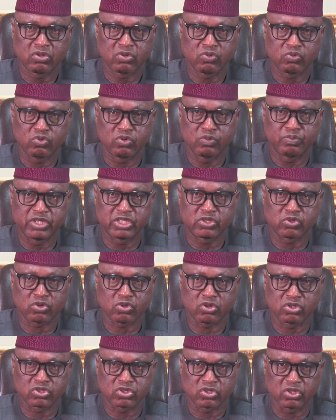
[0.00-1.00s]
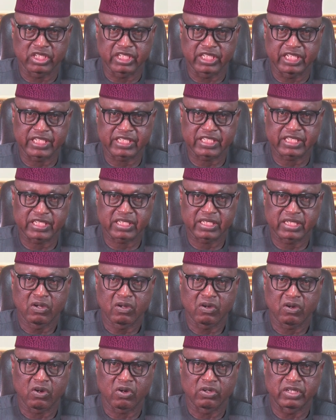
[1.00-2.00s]
would be to consolidate
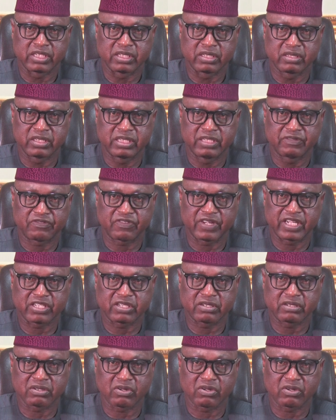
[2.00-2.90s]
on different